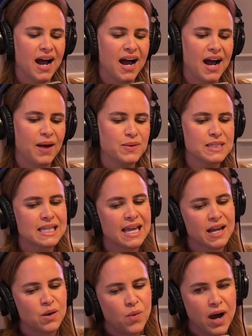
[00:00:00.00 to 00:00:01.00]
I was
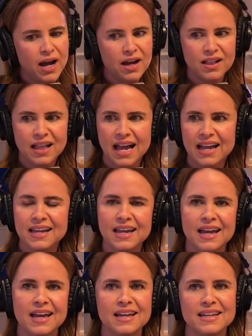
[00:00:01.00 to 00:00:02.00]
like, well, I
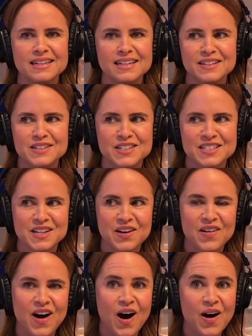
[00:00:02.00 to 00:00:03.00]
can just
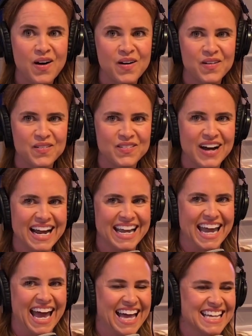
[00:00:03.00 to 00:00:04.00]
go home, I
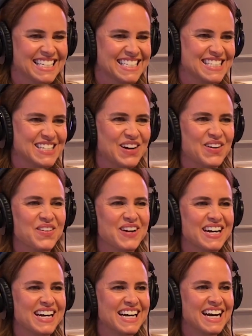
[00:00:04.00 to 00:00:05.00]
guess,
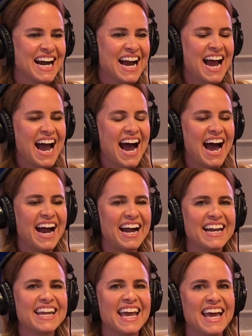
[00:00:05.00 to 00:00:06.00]
or
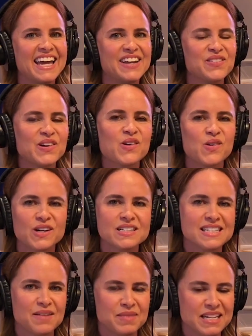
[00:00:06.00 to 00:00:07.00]
I can
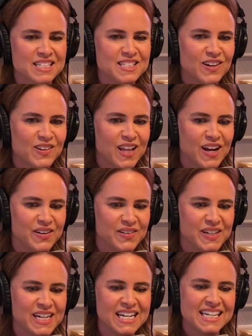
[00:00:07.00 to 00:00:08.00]
record something
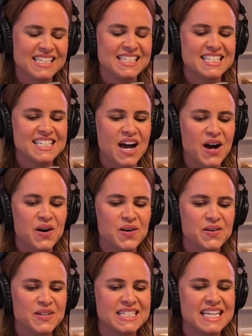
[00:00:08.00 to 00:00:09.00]
solo.
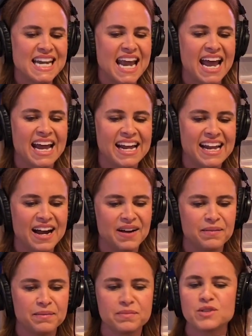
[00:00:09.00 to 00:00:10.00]
So today
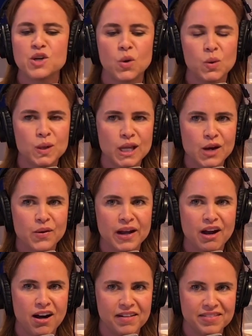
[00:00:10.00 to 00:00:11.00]
I'm totally
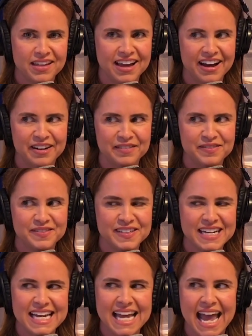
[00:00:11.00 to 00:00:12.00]
going off the cuff.
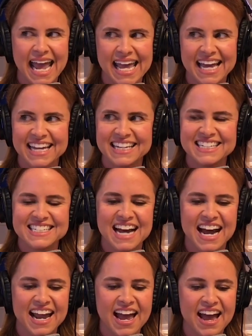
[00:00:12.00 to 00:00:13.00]
And
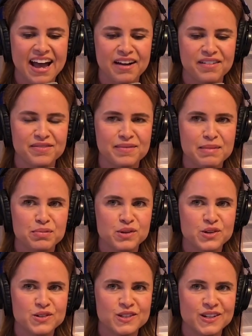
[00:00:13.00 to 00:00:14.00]
I have my
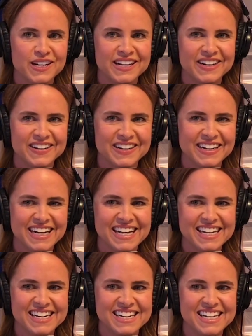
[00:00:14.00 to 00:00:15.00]
producer here
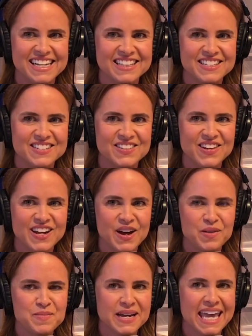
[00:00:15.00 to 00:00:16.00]
in the
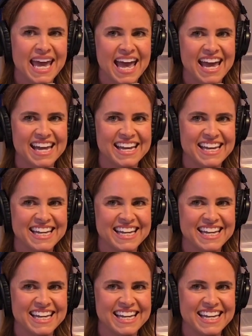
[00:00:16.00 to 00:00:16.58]
studio, McKay.